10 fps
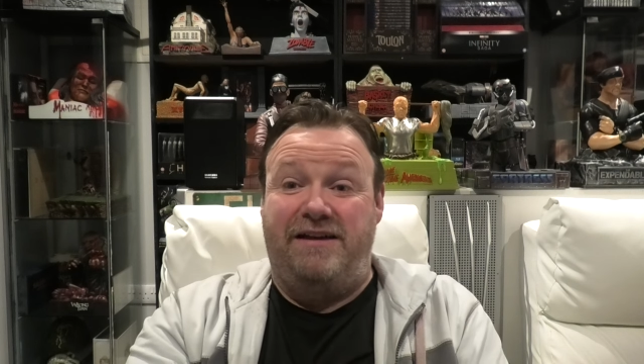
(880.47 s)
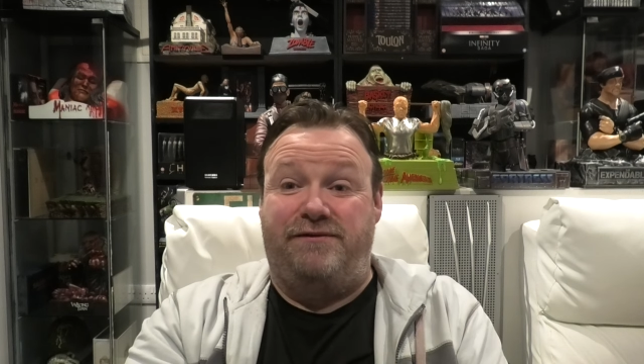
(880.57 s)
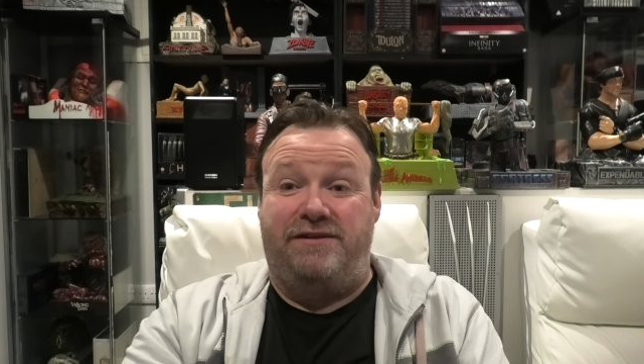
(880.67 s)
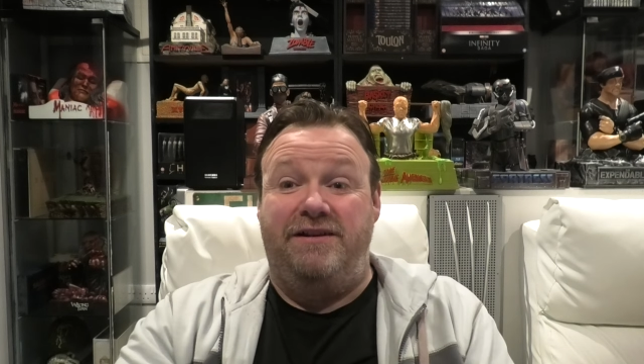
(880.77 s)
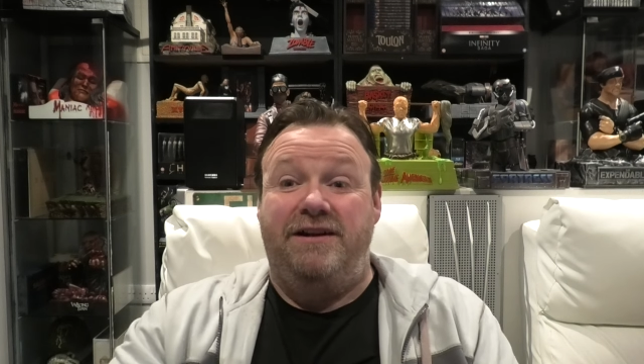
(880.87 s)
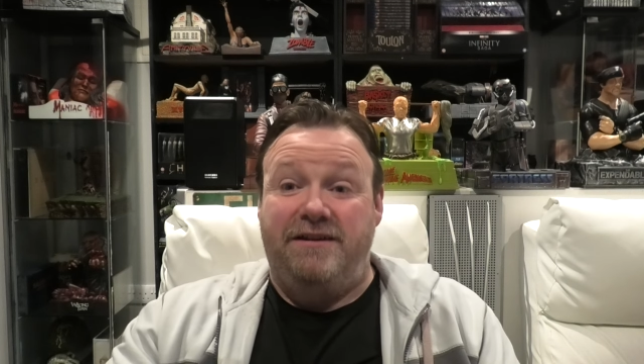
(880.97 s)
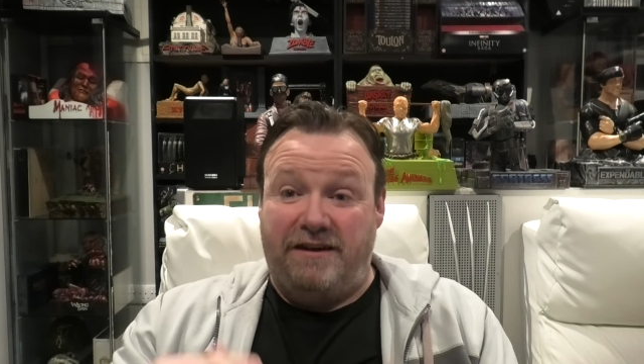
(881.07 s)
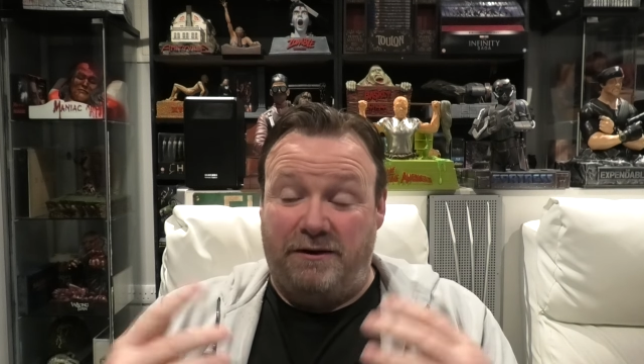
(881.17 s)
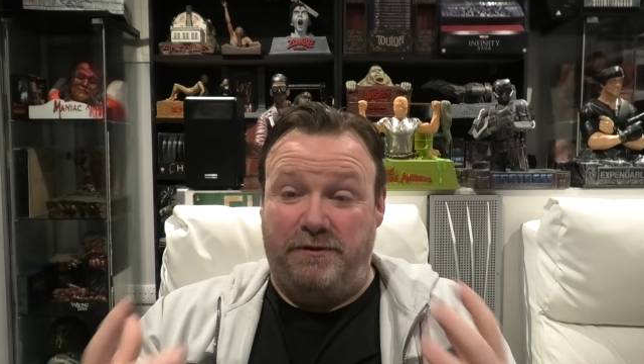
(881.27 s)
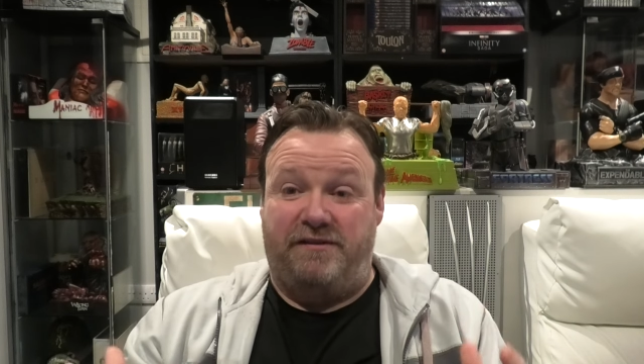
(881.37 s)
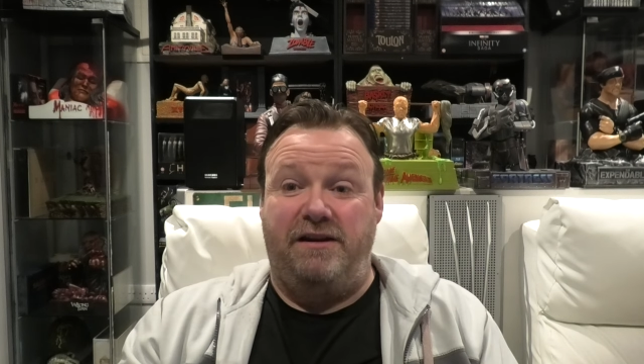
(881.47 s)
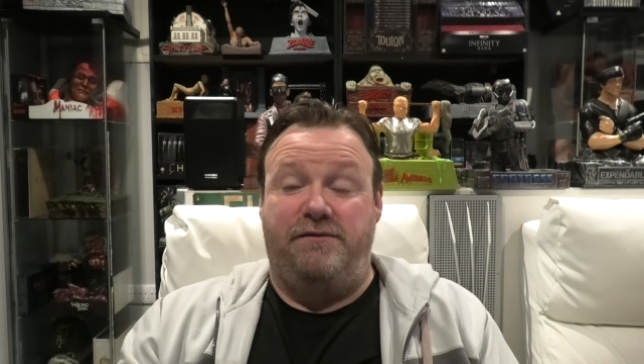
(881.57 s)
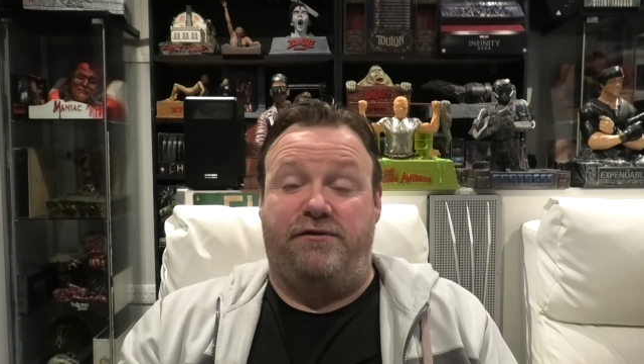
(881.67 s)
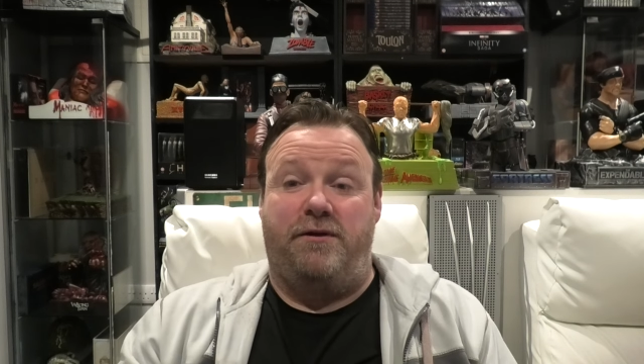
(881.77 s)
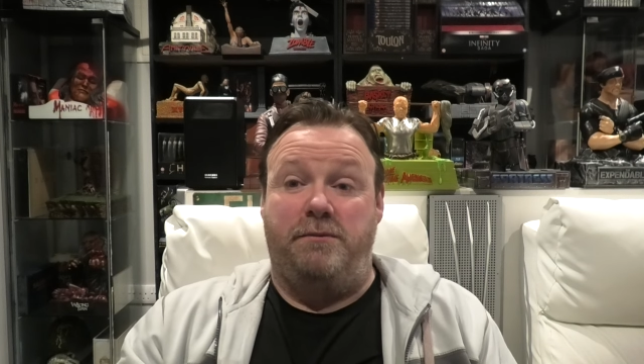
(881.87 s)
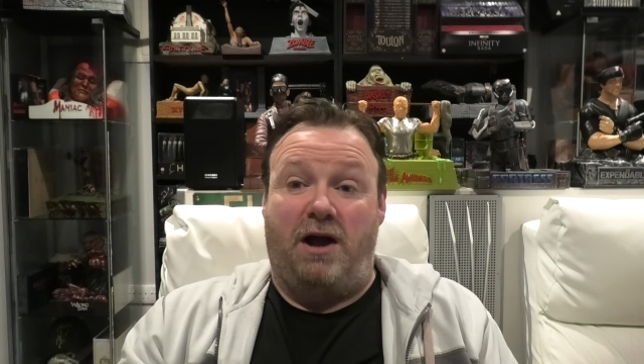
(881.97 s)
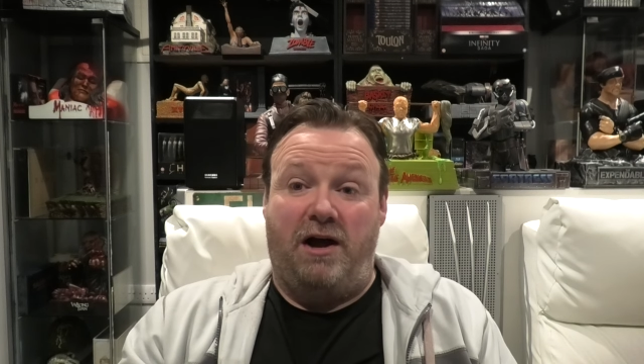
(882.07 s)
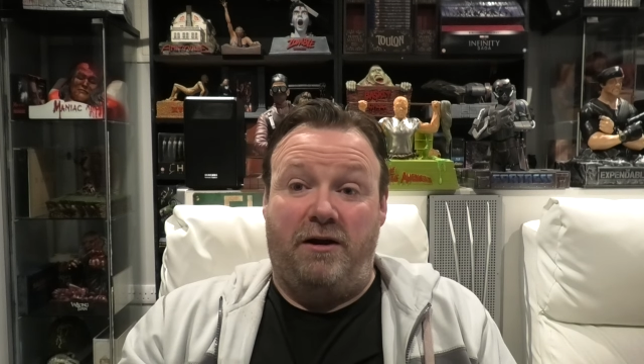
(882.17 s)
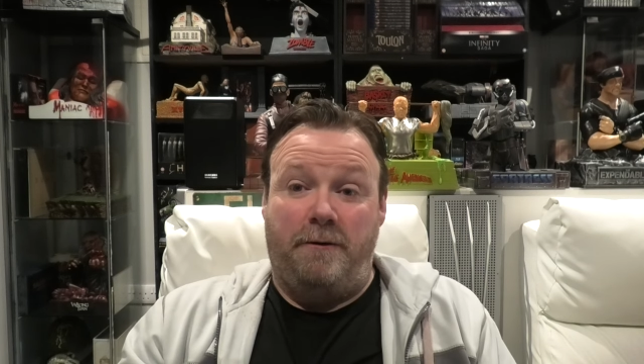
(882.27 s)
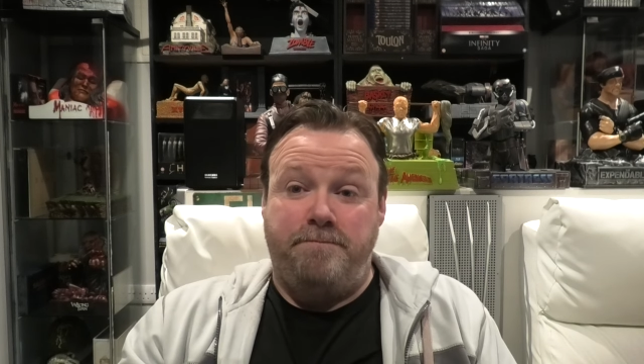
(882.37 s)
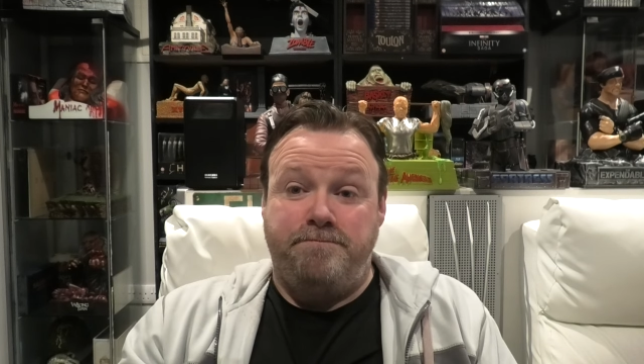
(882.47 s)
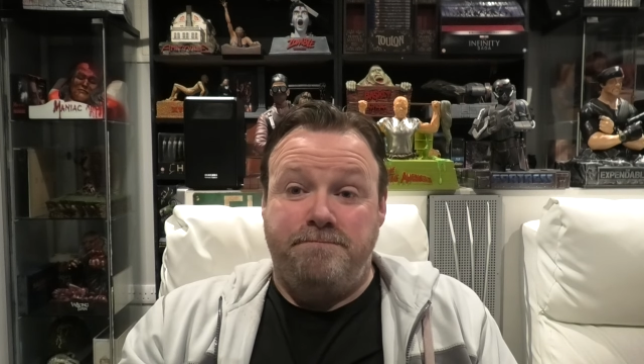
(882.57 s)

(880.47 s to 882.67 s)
gift that I received from Conor?